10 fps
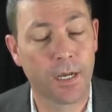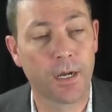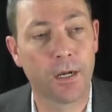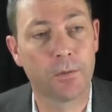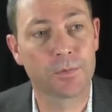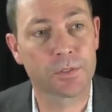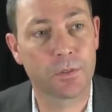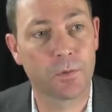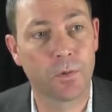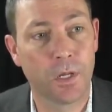
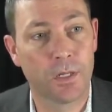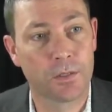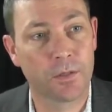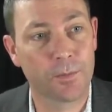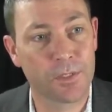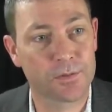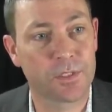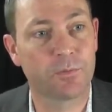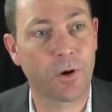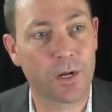So they'll be able to
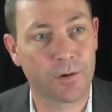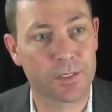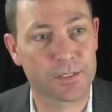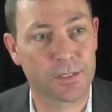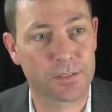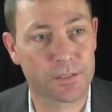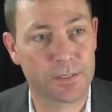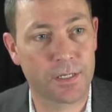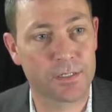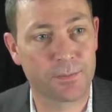see progress that the
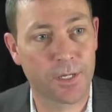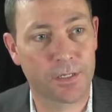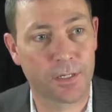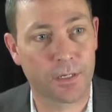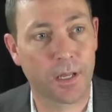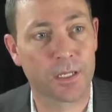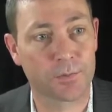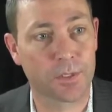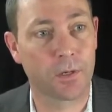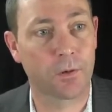state is making
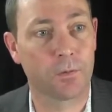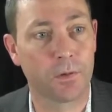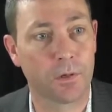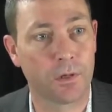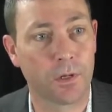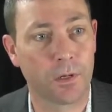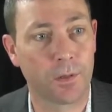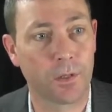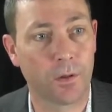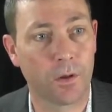as we go
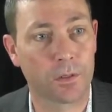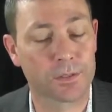along.